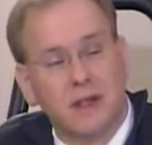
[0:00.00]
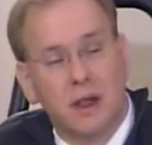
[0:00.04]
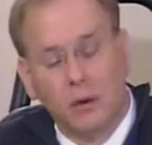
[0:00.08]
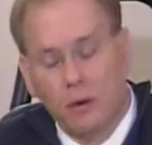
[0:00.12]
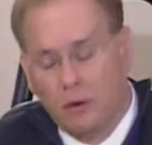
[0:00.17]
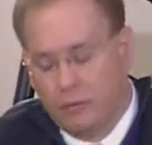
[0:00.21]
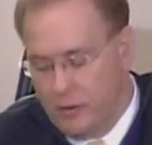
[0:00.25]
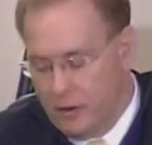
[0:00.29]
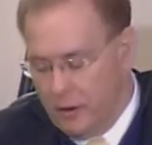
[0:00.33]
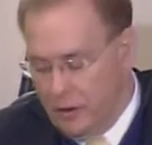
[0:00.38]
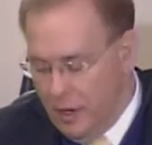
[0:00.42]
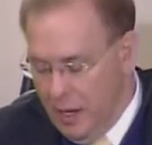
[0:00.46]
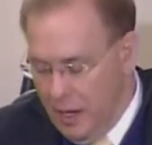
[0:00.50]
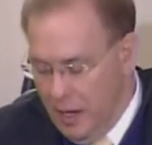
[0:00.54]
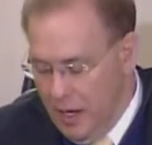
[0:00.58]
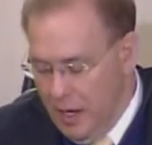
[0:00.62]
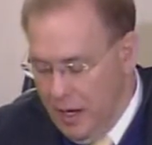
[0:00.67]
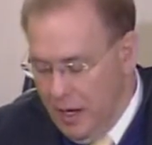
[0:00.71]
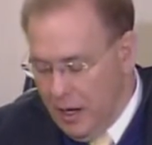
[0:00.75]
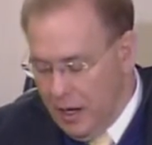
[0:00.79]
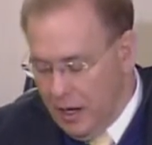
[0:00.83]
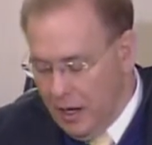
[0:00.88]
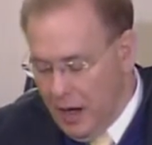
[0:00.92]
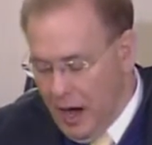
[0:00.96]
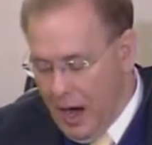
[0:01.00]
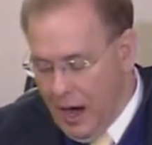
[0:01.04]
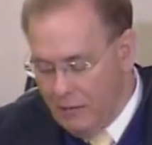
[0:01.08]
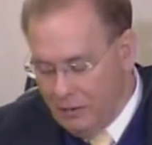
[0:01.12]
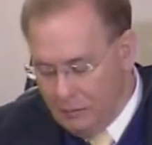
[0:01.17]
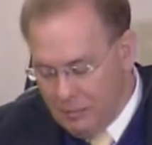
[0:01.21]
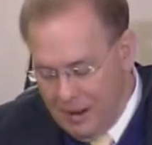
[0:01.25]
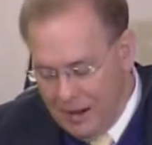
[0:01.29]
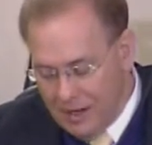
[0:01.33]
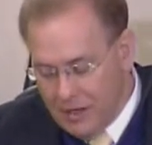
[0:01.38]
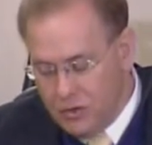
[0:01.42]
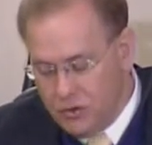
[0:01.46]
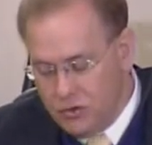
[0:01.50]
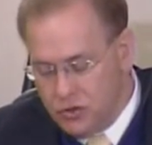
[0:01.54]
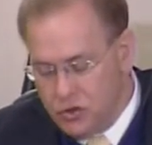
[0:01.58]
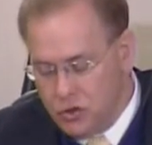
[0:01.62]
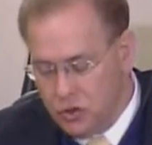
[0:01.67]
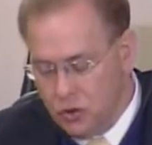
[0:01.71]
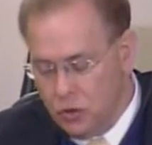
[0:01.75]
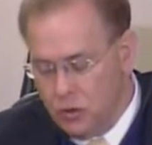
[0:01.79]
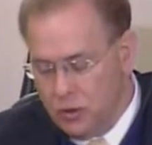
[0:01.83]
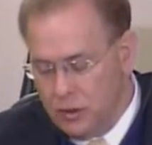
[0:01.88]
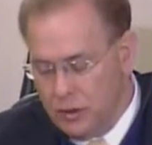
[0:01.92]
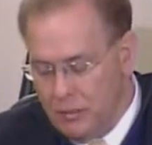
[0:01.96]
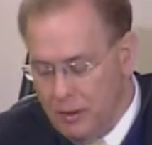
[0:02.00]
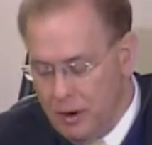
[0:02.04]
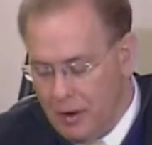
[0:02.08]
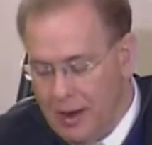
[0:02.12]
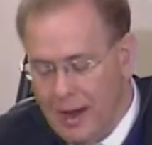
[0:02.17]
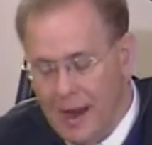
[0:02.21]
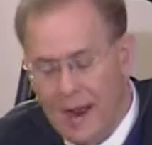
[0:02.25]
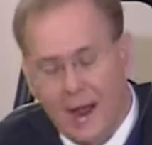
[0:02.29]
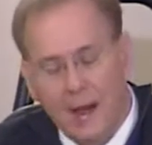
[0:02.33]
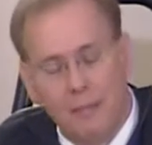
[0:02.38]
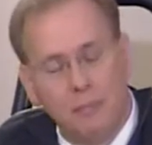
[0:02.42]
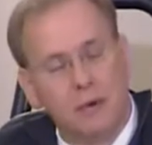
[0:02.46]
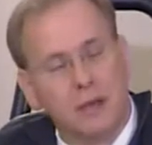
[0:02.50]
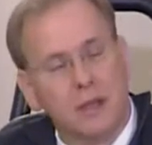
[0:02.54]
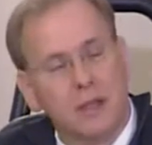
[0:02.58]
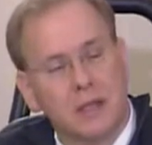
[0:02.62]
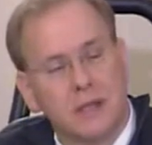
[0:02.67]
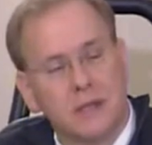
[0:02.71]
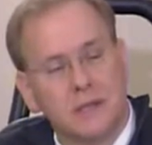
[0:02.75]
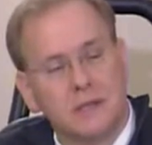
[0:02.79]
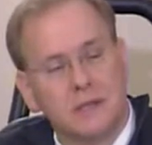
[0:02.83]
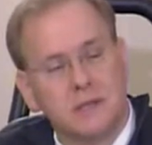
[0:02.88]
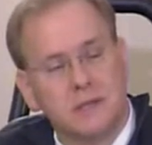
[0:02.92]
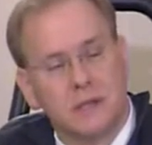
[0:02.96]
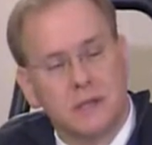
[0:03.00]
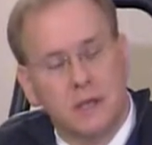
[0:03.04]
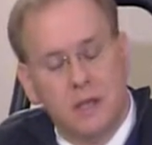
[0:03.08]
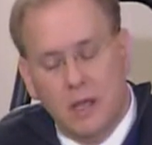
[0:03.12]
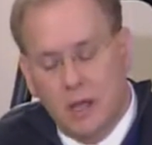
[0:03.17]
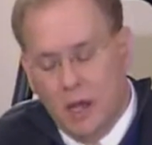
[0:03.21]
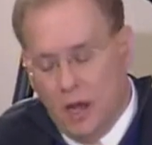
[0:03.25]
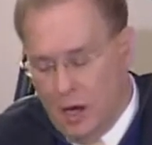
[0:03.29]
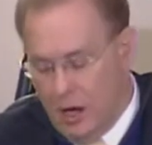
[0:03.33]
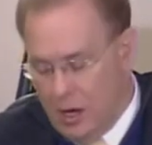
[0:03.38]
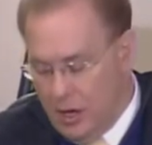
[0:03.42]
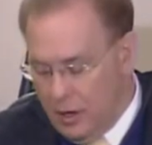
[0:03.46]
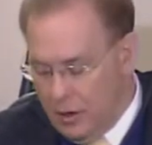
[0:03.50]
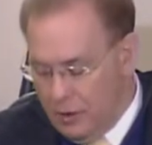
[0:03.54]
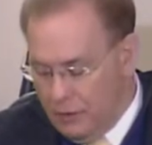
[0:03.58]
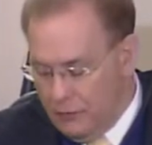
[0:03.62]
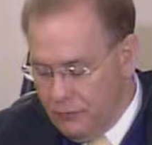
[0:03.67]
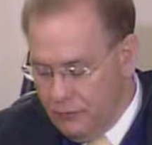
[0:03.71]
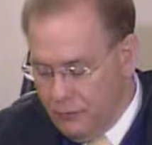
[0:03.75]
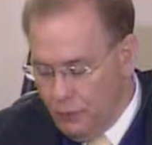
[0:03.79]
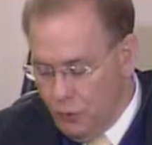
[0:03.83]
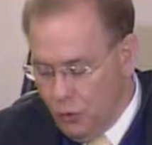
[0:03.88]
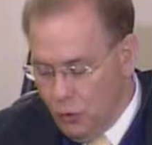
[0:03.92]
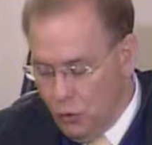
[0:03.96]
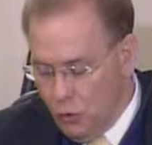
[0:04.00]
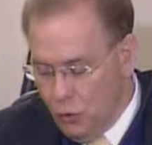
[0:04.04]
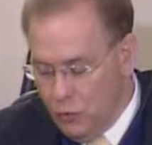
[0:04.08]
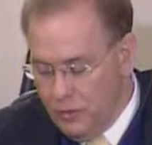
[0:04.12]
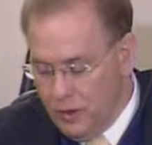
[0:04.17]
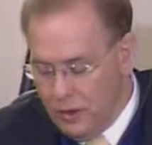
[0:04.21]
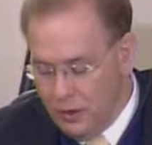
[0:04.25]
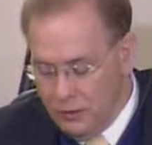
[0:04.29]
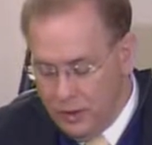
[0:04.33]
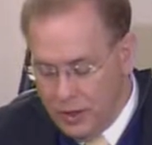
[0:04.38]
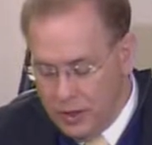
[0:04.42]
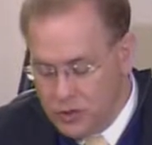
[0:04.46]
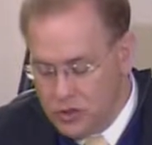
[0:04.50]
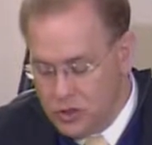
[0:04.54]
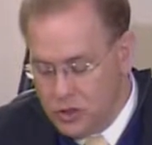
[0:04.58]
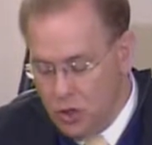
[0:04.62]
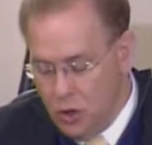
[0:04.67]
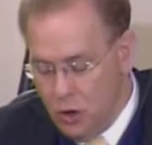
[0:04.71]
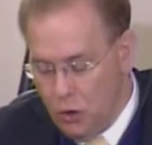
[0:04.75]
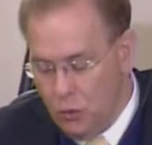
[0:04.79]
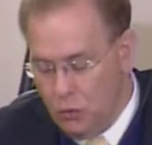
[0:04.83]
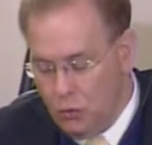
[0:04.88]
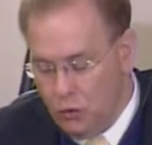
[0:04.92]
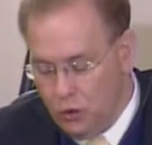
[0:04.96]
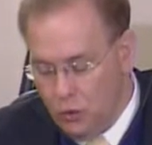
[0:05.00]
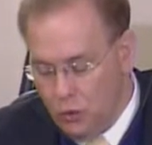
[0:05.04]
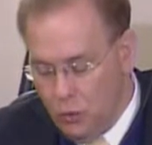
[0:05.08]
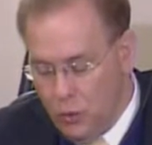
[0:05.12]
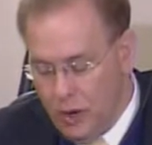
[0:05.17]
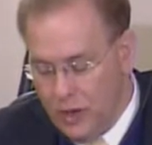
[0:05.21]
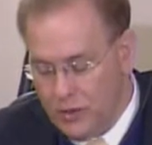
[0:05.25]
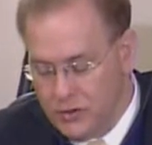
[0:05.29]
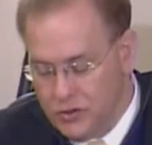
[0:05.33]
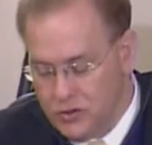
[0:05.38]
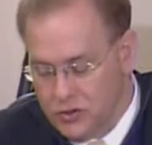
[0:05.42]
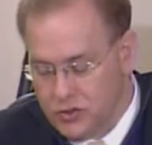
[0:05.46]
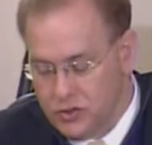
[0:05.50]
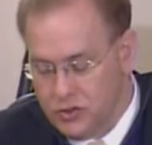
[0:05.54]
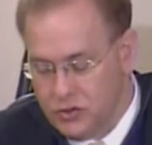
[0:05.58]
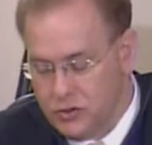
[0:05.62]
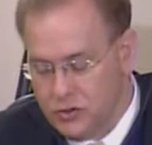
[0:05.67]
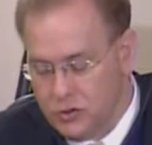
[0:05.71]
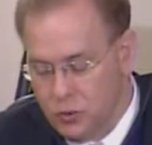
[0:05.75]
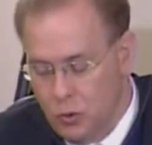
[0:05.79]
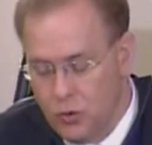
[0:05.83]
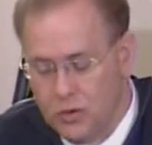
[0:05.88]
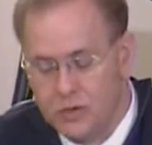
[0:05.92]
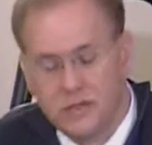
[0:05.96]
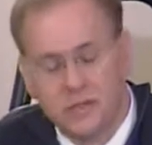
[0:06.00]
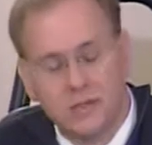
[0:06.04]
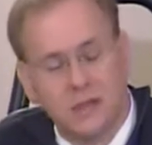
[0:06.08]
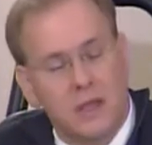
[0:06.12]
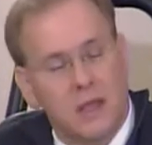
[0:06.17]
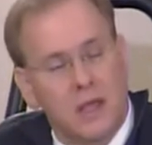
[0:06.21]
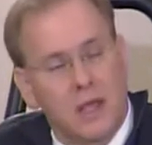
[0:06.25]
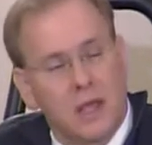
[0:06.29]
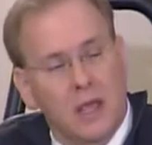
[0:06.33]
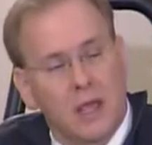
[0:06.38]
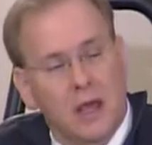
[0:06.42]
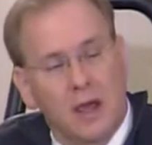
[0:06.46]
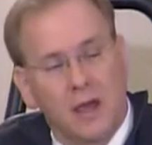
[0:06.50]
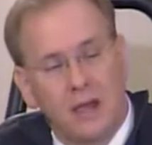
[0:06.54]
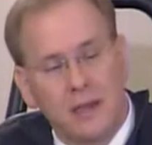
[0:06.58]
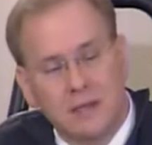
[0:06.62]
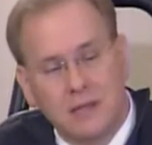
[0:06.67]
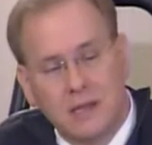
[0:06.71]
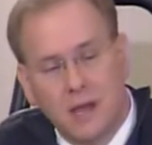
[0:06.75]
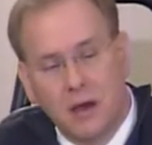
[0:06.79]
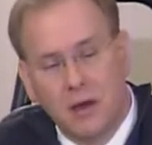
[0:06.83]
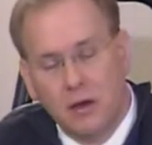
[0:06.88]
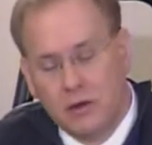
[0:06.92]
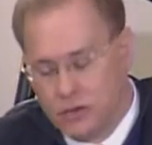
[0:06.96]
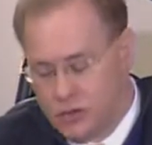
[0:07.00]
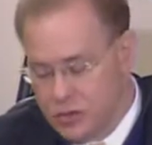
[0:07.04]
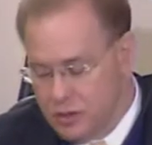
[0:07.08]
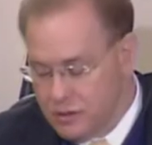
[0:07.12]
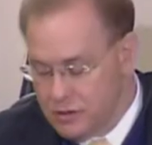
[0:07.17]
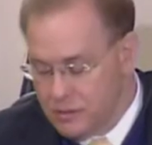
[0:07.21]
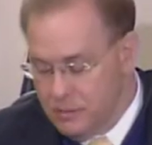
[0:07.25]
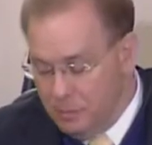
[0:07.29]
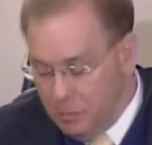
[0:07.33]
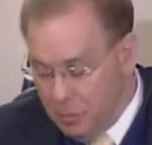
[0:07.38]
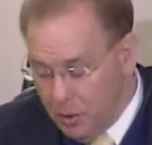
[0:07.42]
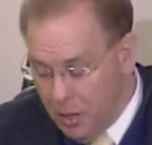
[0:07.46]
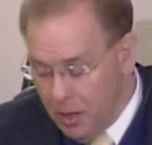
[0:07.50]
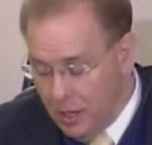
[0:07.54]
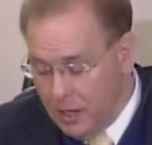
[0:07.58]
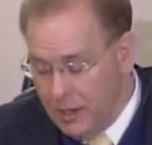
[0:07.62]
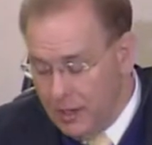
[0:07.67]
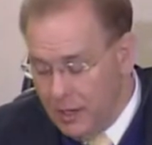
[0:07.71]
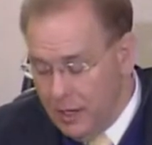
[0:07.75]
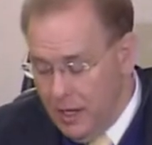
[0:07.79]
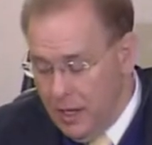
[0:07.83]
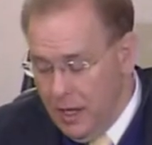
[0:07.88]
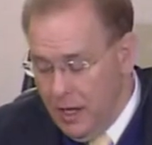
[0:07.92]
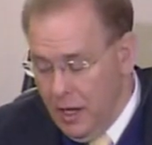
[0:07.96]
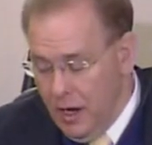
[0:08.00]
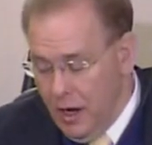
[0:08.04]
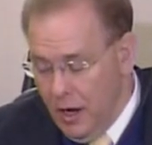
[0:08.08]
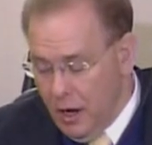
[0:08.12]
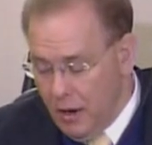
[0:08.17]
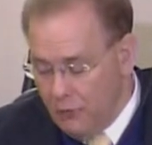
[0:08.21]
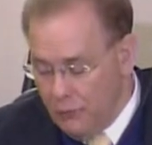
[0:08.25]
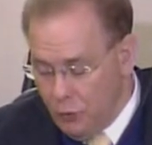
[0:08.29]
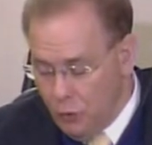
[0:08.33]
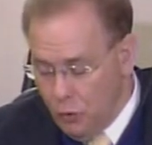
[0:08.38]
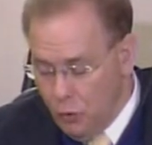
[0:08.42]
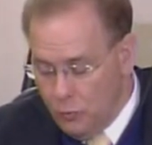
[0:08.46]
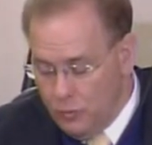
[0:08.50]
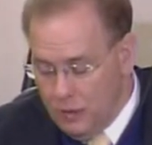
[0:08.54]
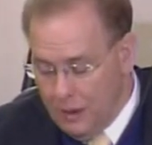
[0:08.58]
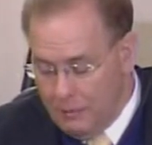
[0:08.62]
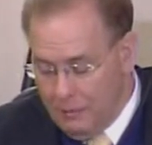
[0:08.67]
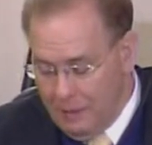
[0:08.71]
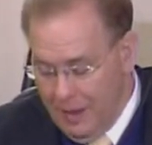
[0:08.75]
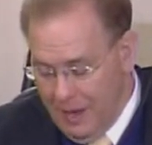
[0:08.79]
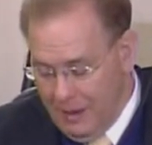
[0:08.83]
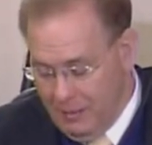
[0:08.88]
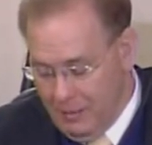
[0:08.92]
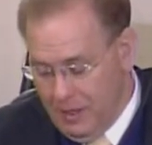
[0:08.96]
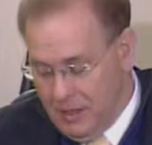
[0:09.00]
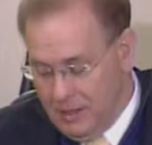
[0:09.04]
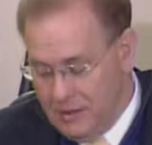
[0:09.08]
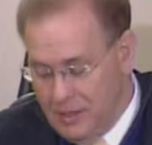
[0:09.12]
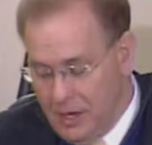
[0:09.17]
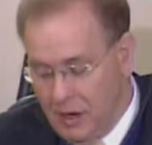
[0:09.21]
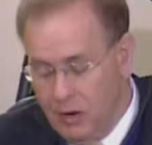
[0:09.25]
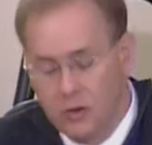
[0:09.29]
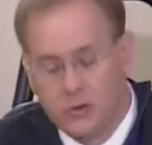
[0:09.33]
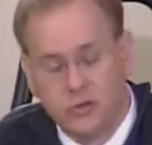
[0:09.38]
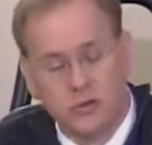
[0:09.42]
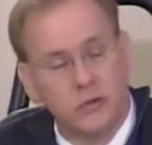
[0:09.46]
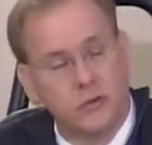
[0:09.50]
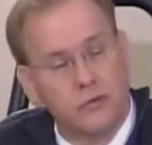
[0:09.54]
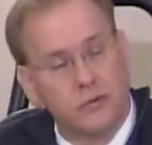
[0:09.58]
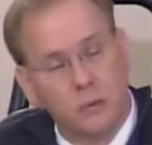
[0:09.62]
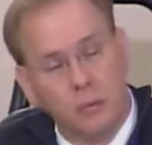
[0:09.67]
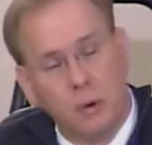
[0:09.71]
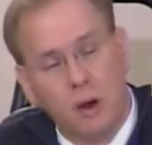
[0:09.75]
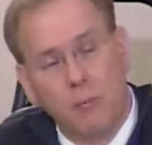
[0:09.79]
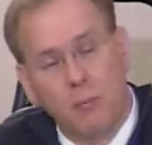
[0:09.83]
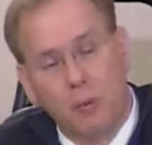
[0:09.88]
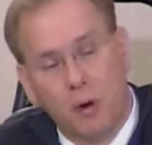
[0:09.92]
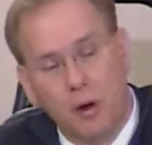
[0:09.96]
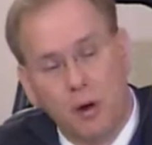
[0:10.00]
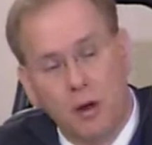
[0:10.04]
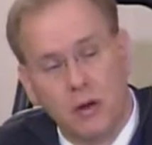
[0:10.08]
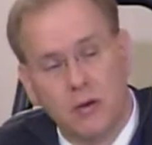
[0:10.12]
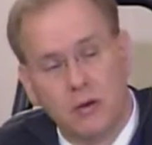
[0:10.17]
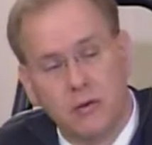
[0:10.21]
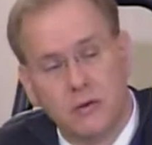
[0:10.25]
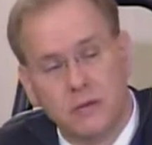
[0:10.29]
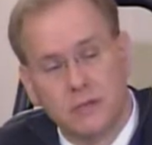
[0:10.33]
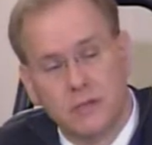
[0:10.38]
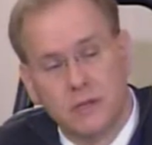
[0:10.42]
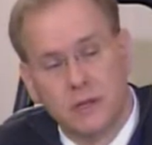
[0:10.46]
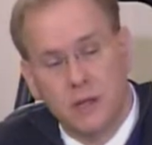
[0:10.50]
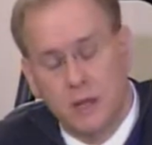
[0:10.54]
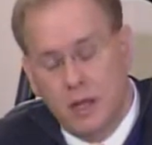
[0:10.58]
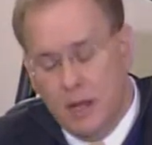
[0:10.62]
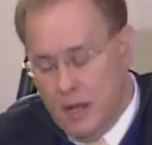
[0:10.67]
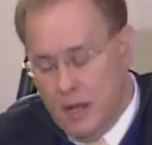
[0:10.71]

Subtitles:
However, I remain concerned about applicants for whom there is no U.S. source intelligence, but for whom there may be intelligence from our partners.